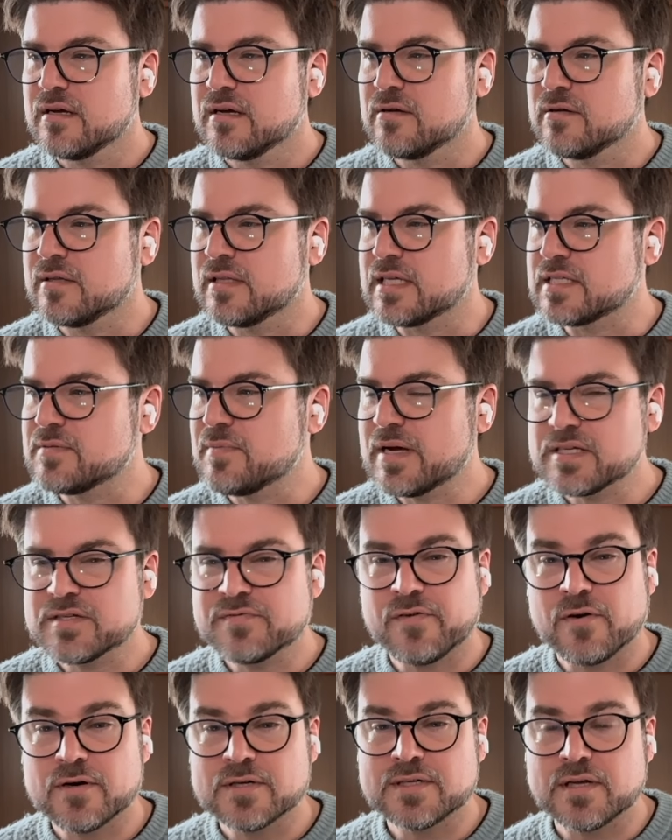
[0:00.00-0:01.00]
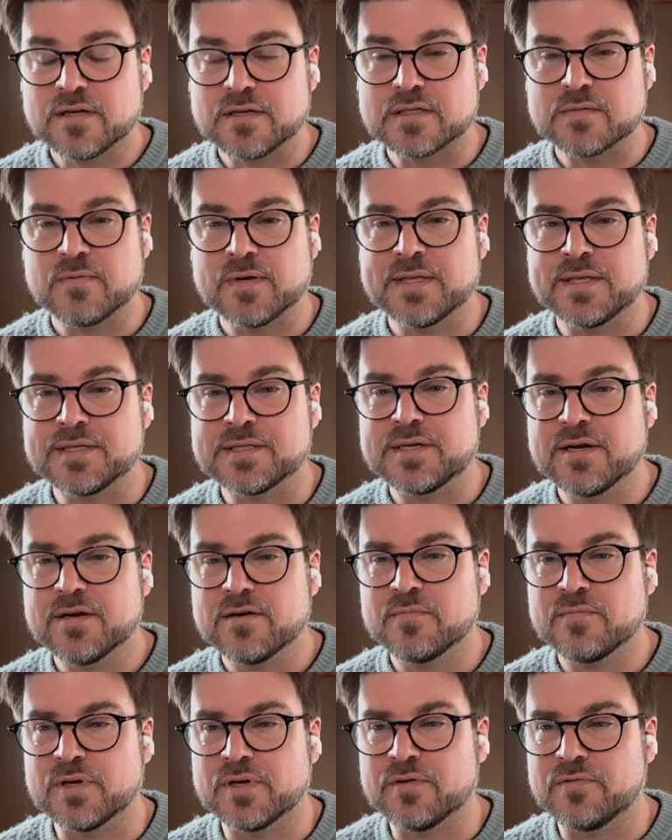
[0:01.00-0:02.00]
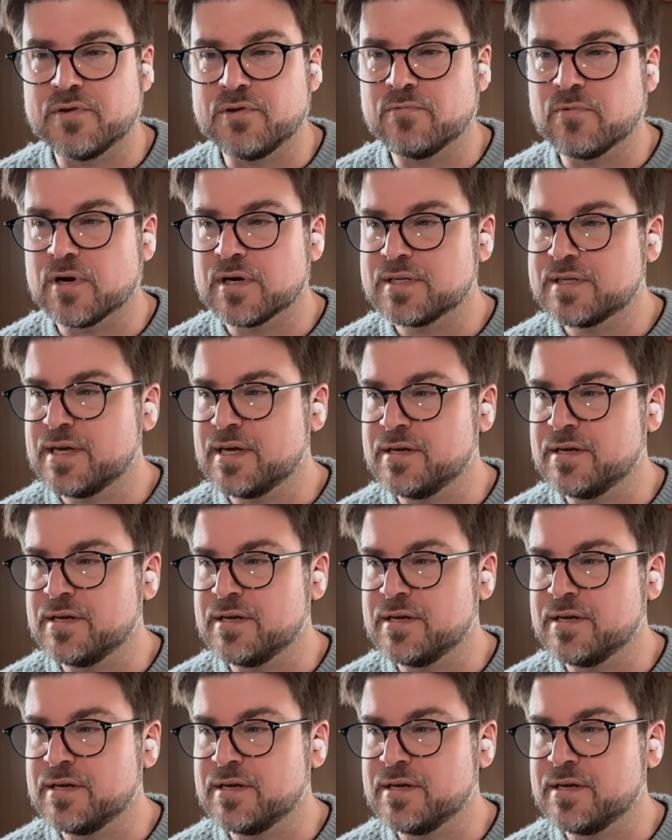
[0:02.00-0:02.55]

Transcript: that's about as far as I'll explain this here, but if you want to take